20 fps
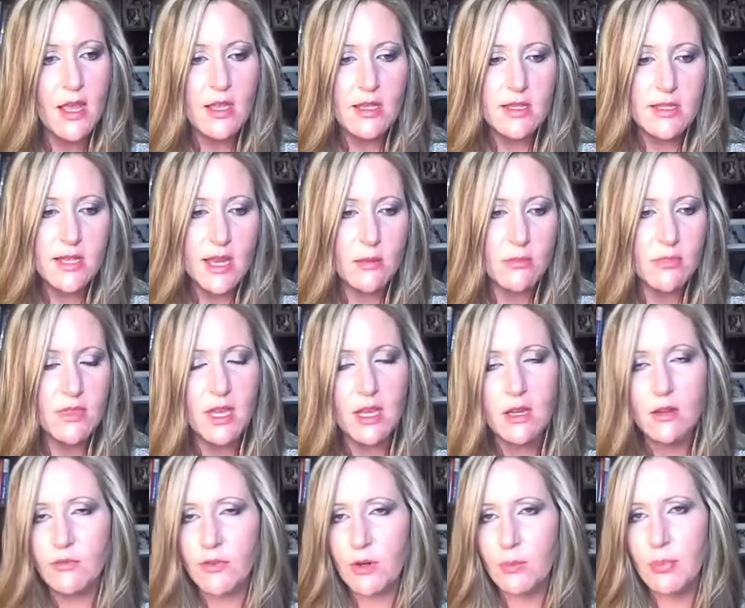Same
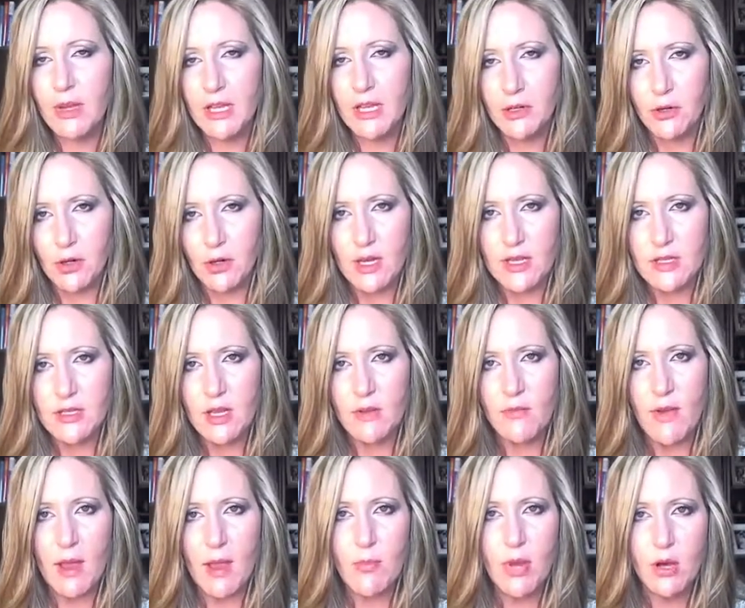thing for Pinterest.
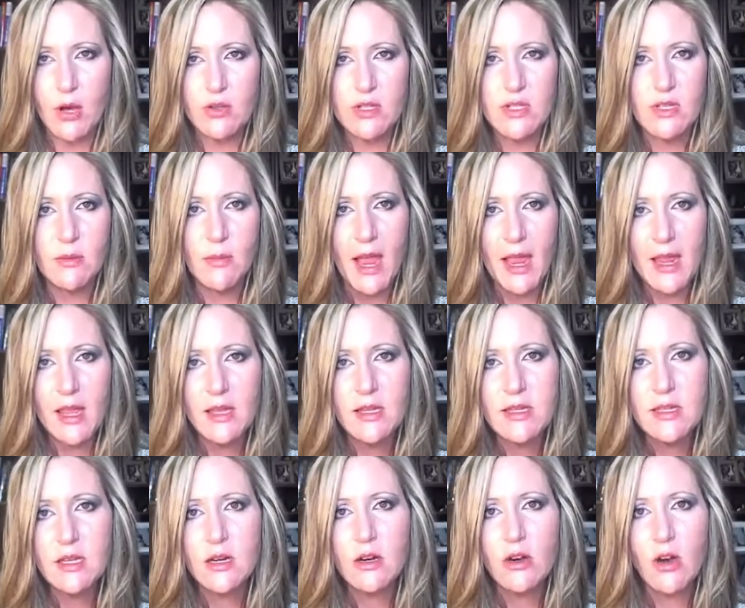If I post to my
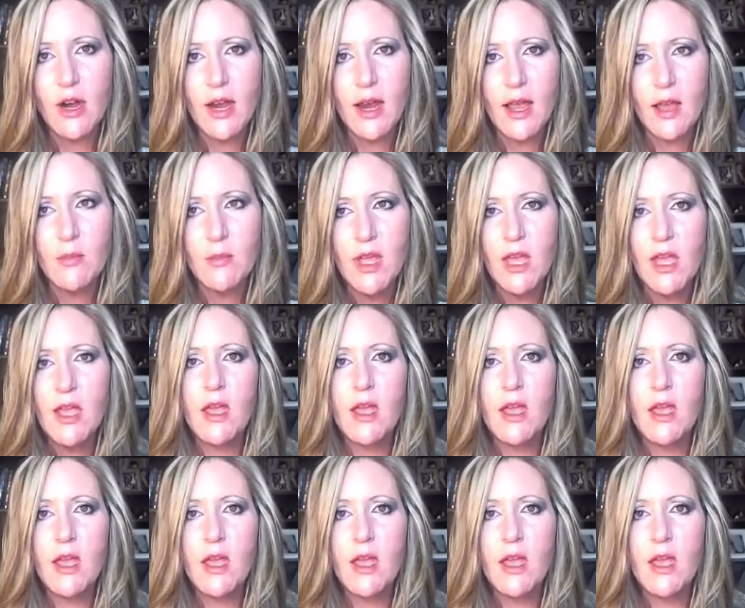Instagram,